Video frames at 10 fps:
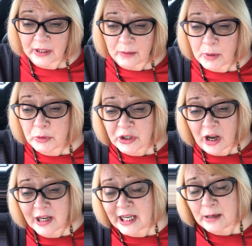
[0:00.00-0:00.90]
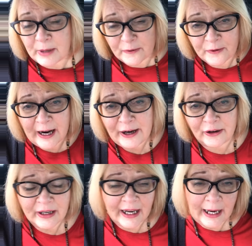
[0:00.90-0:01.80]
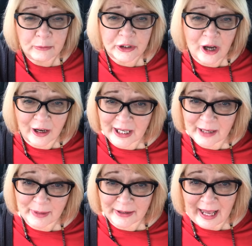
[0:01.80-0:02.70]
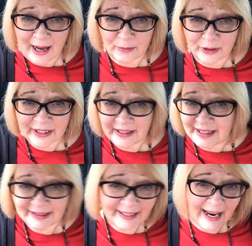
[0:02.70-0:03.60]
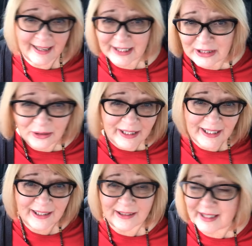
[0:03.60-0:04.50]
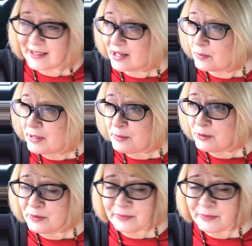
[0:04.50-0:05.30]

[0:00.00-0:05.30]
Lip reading: But we're talking about fire and we're talking about hammers. And yeah, it's noisy. There's a lot of people